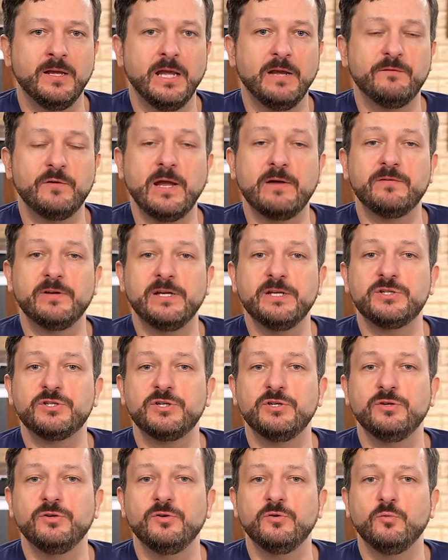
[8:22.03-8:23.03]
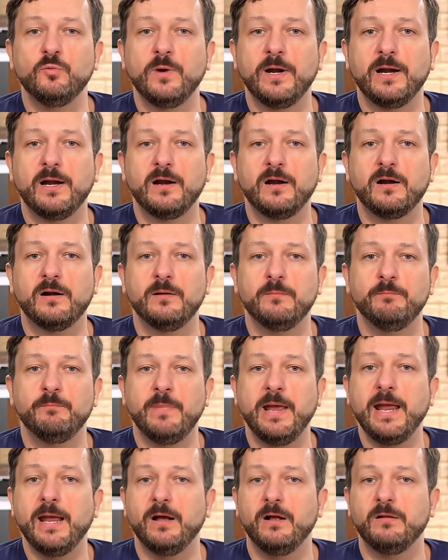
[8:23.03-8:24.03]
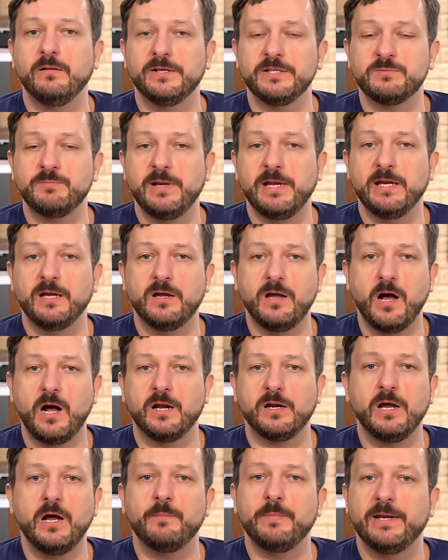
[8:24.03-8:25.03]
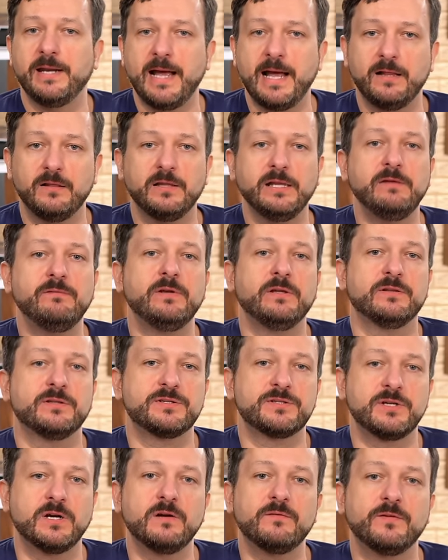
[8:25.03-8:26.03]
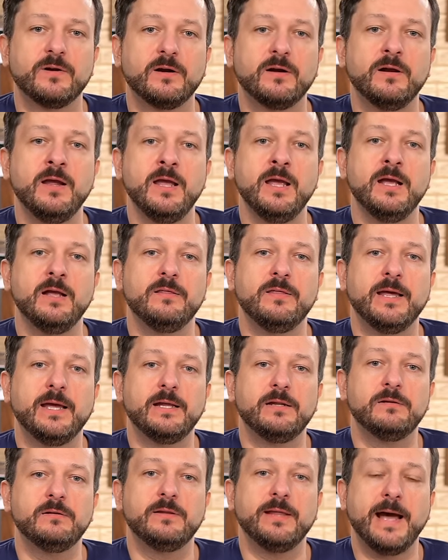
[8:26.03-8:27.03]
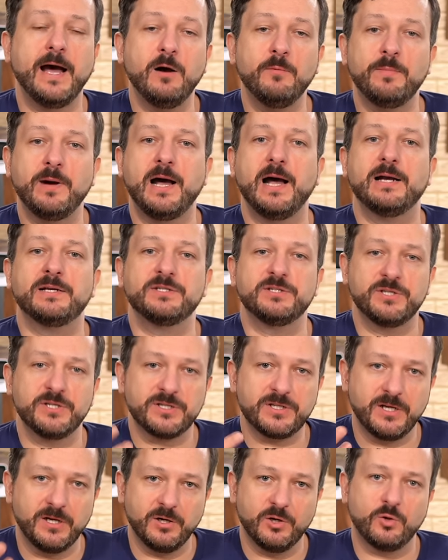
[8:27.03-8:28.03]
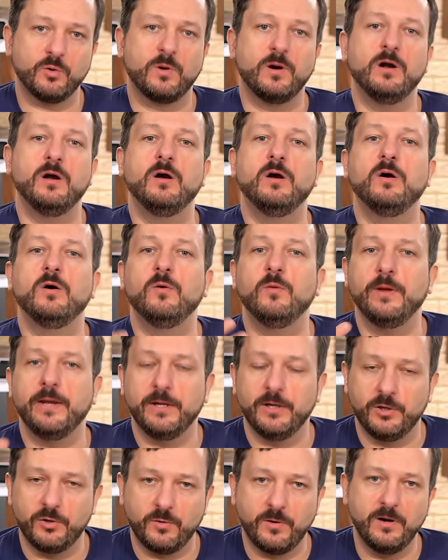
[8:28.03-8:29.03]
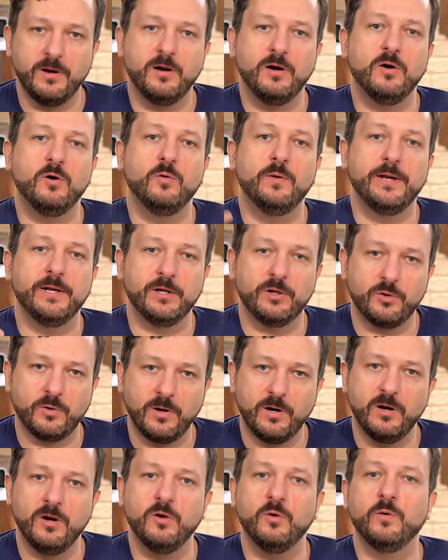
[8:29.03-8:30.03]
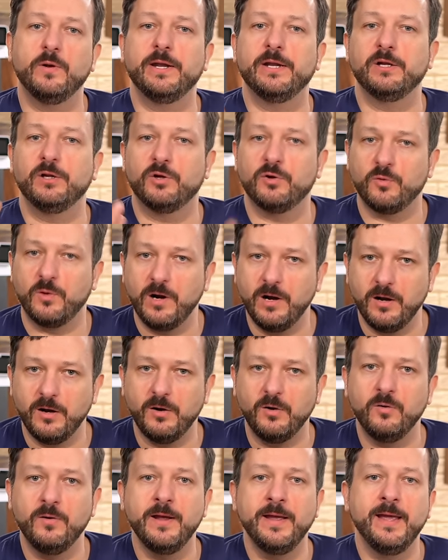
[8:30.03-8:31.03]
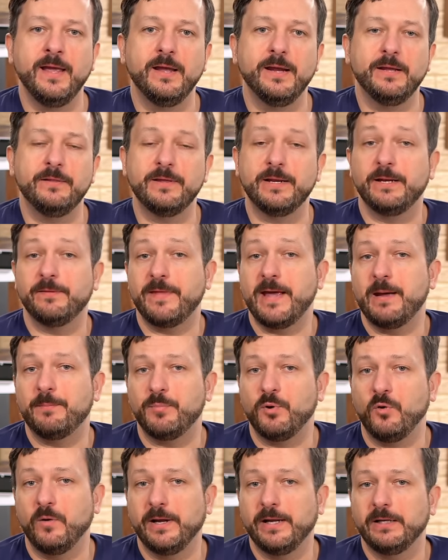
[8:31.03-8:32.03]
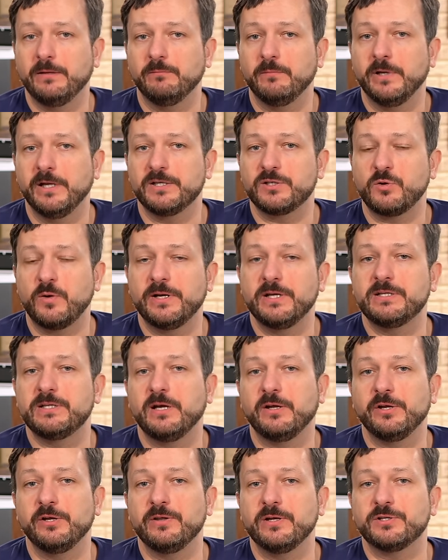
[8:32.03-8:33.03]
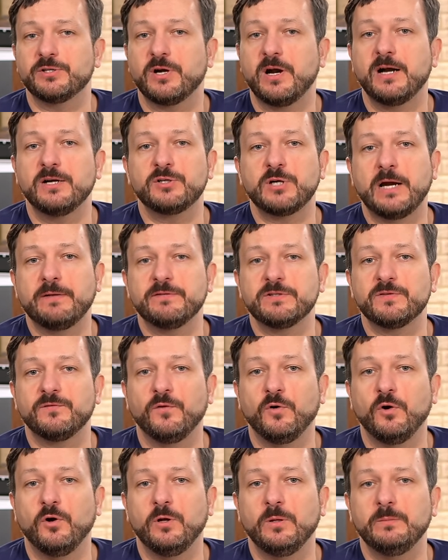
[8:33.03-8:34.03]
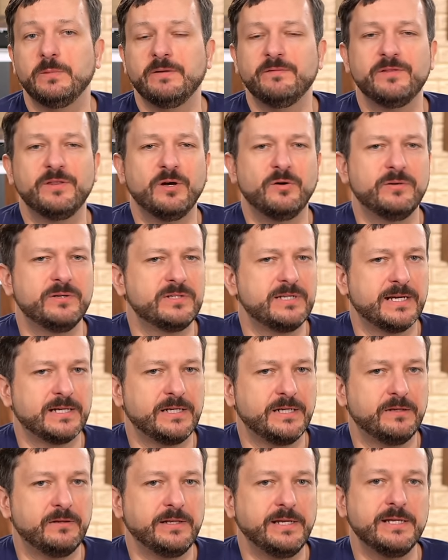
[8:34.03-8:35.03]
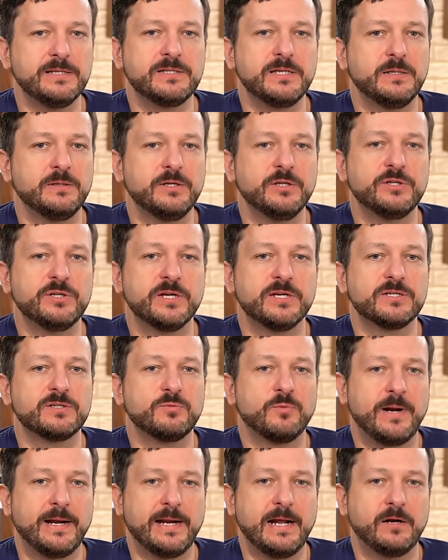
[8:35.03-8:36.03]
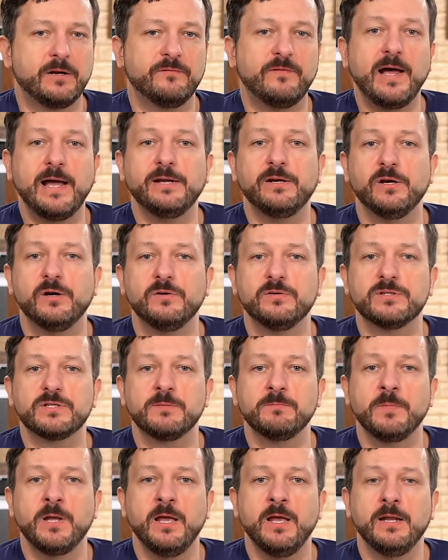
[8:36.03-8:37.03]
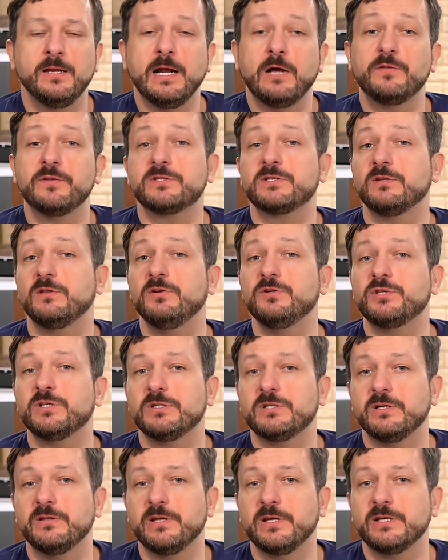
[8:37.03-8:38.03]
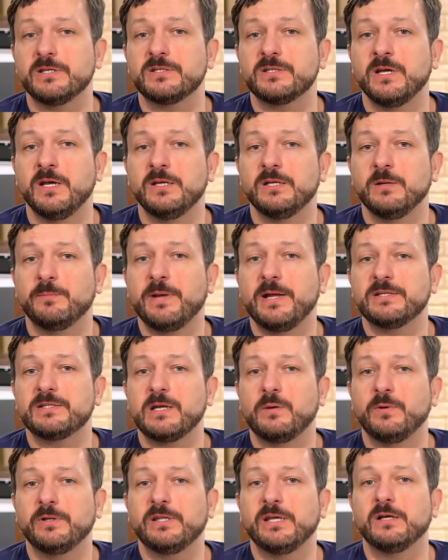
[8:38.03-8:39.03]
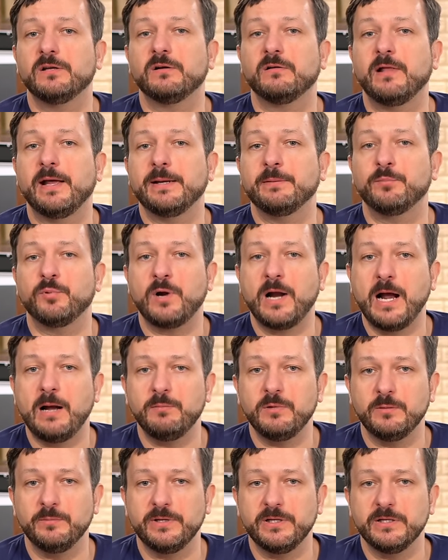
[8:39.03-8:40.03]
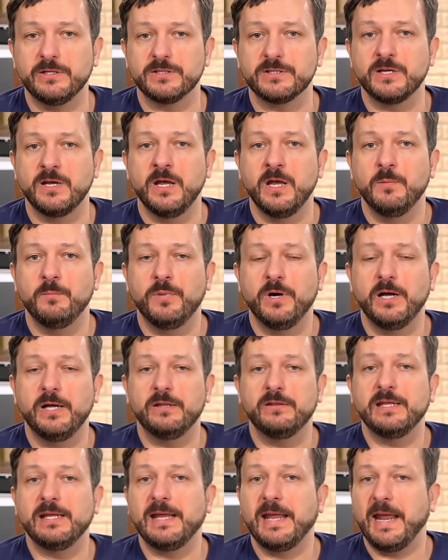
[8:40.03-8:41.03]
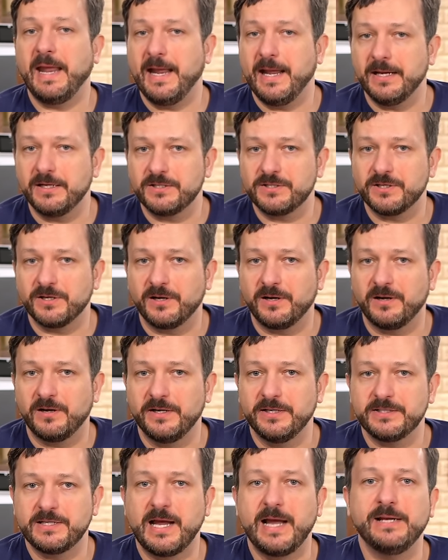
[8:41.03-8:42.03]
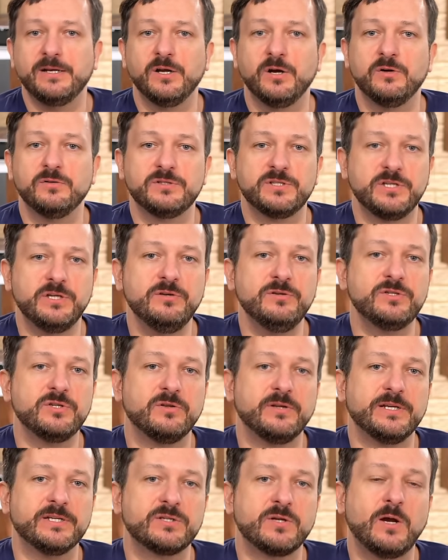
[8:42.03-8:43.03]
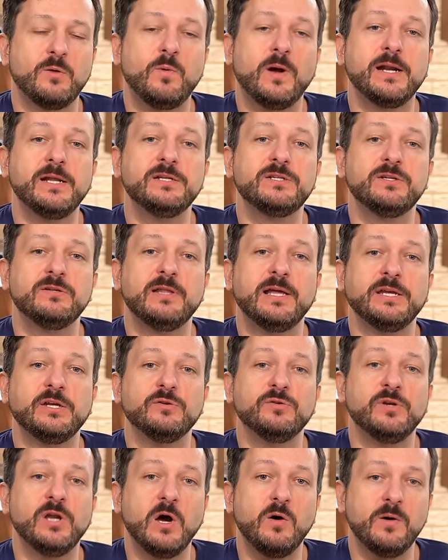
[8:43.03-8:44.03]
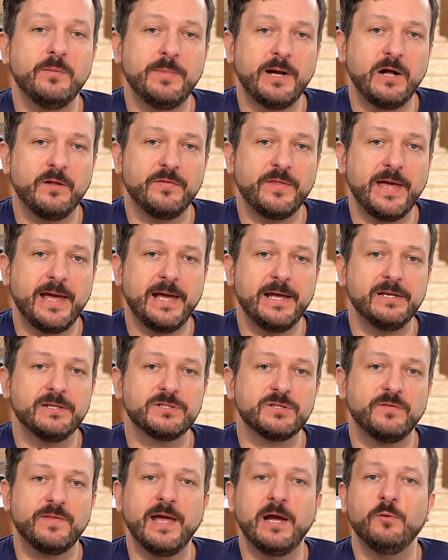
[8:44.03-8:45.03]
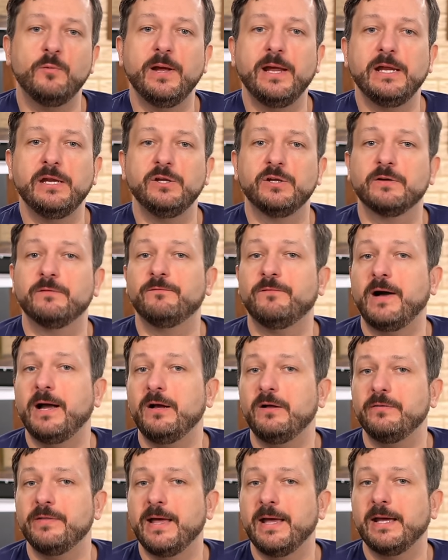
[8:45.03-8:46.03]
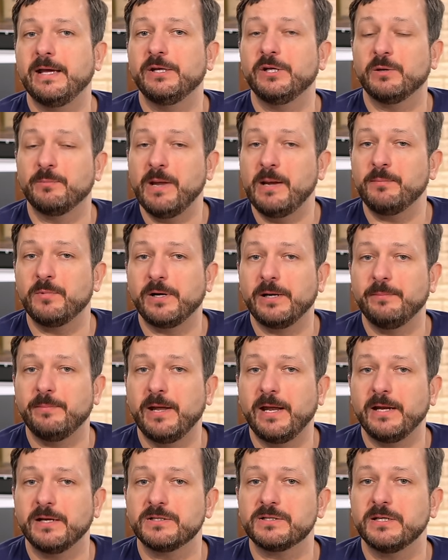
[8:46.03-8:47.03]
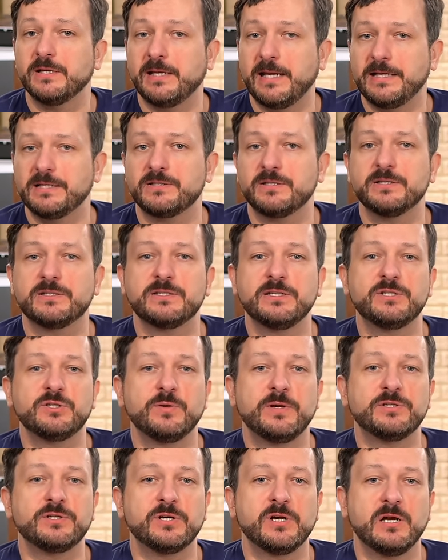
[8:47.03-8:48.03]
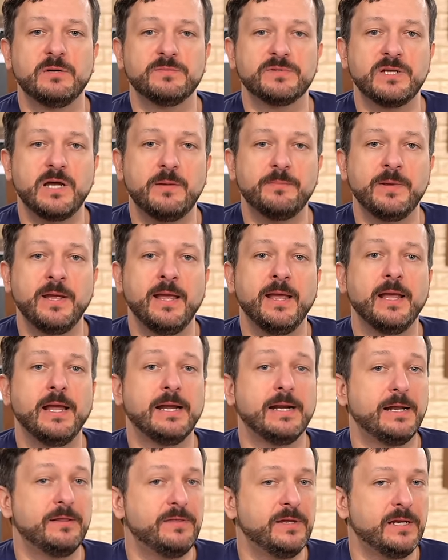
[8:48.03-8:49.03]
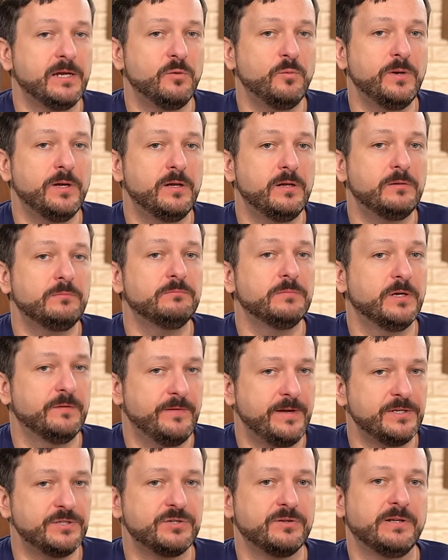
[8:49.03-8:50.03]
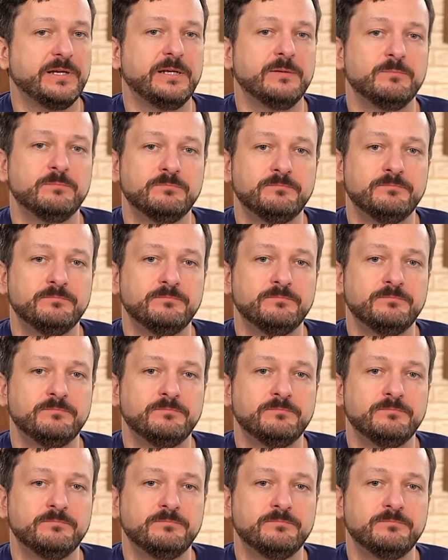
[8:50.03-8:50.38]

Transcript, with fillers: If you have an issue where mail is being caught up and not leaving the server, then the outbox is just going to grow and grow and grow and grow and then at that point, it's going to tell you that your hard drive is full, even though it technically isn't. You just ran out of inodes. Now, the solution to this depends on what the underlying problem is, but the answer is inodes usually. So I wanted to let you know about that. So that way you could file that in your memory banks in case this situation comes up. And I think it will eventually.